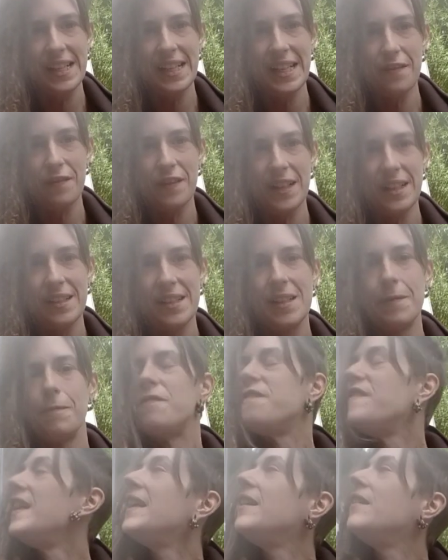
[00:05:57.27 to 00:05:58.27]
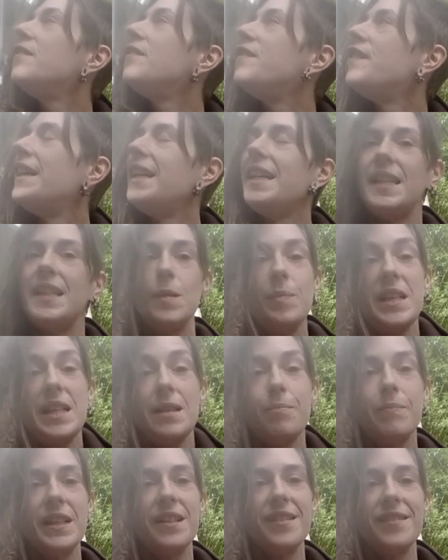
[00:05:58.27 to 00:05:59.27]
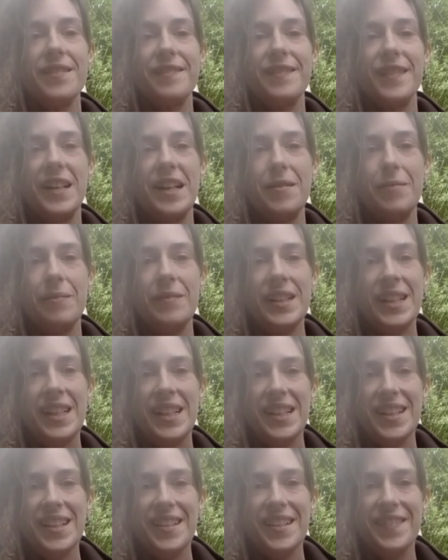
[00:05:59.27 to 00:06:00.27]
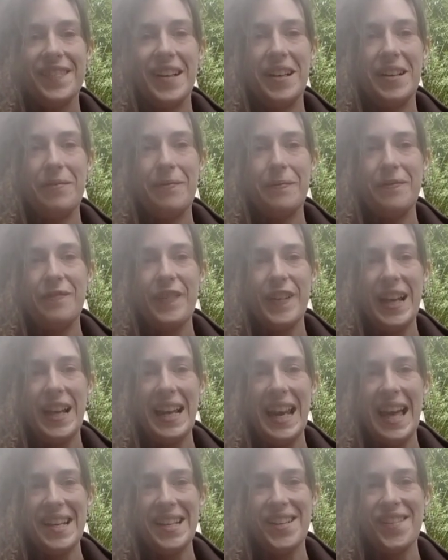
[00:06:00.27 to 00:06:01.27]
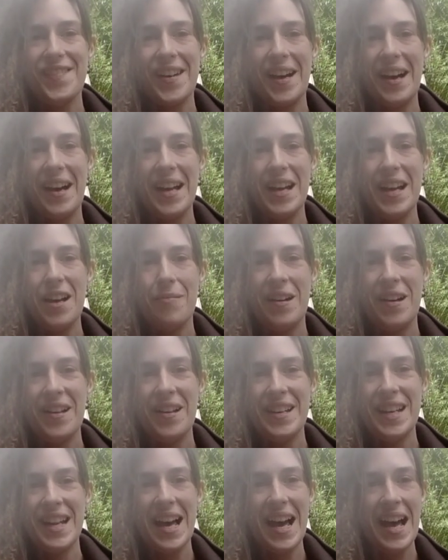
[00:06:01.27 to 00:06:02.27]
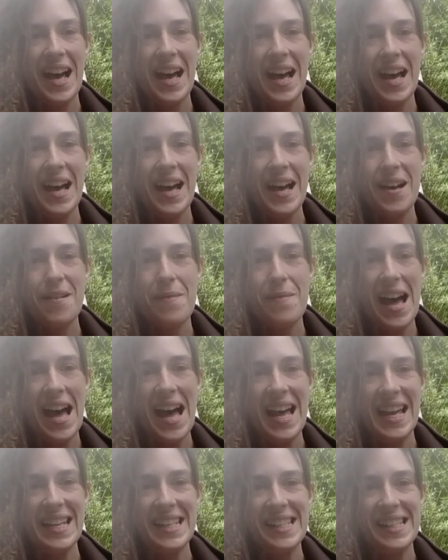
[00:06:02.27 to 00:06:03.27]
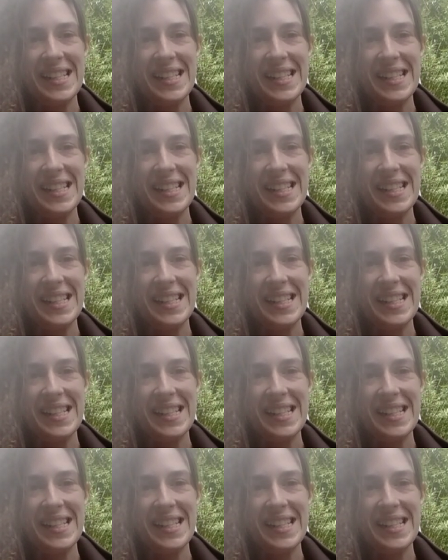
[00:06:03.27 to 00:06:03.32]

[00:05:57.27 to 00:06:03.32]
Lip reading: in something that has been built from the land that I am on. And